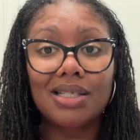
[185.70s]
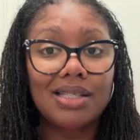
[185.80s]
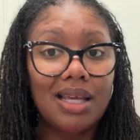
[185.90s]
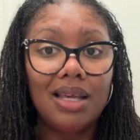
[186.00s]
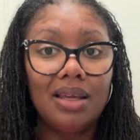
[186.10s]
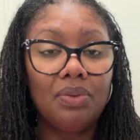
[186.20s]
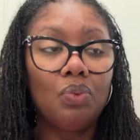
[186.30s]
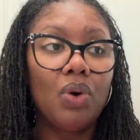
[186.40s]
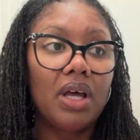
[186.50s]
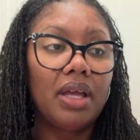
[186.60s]
see
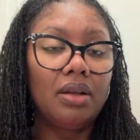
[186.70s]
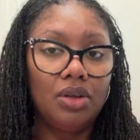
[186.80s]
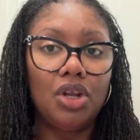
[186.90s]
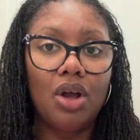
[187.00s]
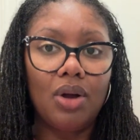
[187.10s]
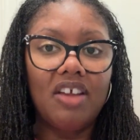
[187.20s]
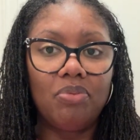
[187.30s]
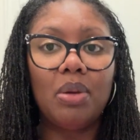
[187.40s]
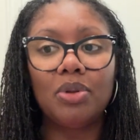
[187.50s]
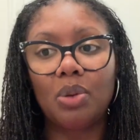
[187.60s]
what, if
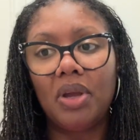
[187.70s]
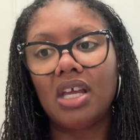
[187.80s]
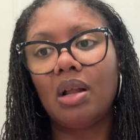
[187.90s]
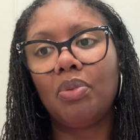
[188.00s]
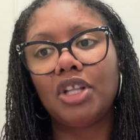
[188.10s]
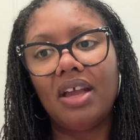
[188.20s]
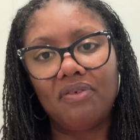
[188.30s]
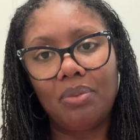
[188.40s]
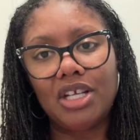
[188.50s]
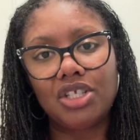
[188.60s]
people are picking up on the
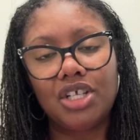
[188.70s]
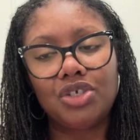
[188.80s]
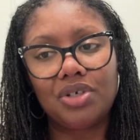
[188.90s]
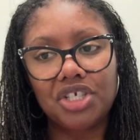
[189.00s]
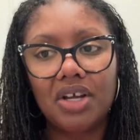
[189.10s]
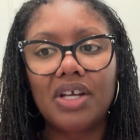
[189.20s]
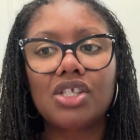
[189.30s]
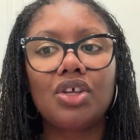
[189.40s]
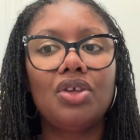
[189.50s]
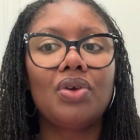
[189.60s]
information that you are sharing
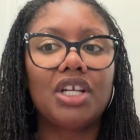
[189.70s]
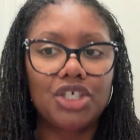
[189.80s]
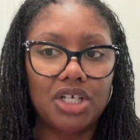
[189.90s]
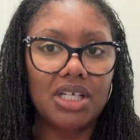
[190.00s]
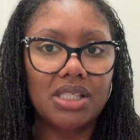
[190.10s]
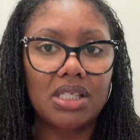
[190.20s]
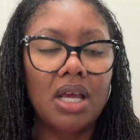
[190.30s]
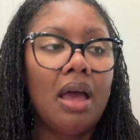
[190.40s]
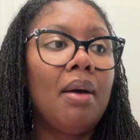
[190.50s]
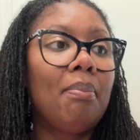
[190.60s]
so you can adjust.
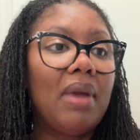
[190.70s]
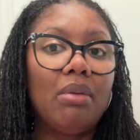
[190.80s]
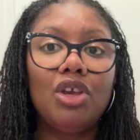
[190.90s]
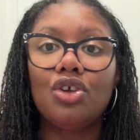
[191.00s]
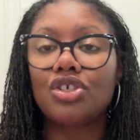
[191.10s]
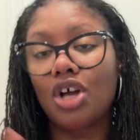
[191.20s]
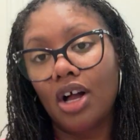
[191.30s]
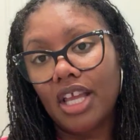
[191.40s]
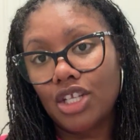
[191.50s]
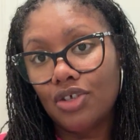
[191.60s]
Maybe you're
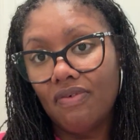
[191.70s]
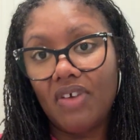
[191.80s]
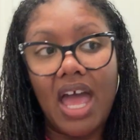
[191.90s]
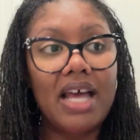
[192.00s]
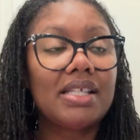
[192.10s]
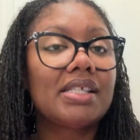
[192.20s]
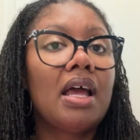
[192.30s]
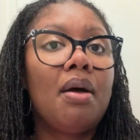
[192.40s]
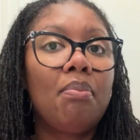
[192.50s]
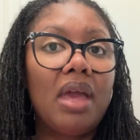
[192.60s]
talking too fast.
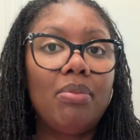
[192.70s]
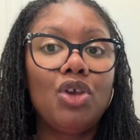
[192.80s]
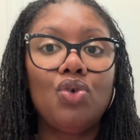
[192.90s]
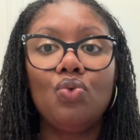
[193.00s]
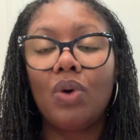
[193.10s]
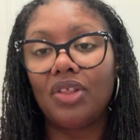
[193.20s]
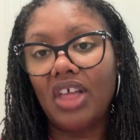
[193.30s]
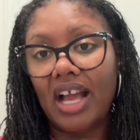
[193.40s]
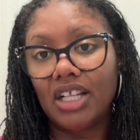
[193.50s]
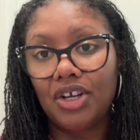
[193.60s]
Maybe you weren't
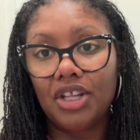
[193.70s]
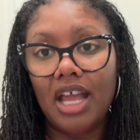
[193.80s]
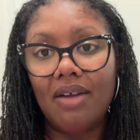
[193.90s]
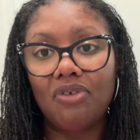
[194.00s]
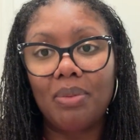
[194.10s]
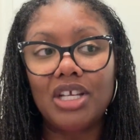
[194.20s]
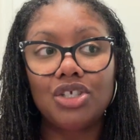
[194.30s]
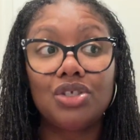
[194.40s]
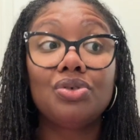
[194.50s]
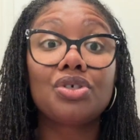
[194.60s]
that clear in the
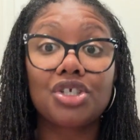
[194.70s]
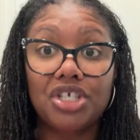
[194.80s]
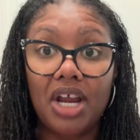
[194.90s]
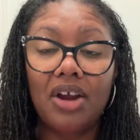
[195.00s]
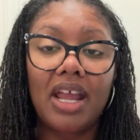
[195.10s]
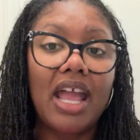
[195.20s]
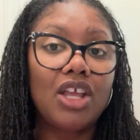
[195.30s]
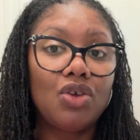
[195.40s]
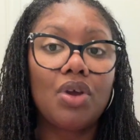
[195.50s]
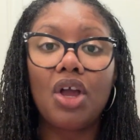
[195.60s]
information that you're sharing,
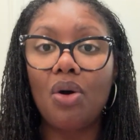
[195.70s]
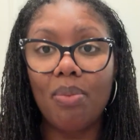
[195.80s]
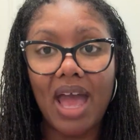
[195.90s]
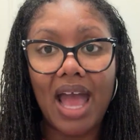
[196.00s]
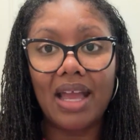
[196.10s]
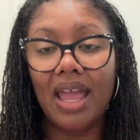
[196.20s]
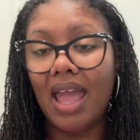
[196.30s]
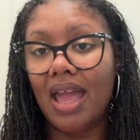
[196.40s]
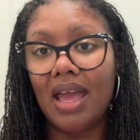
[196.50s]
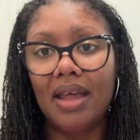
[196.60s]
and you can go back
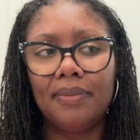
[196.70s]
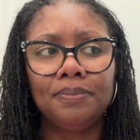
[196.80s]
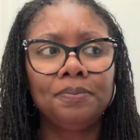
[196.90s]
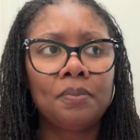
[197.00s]
and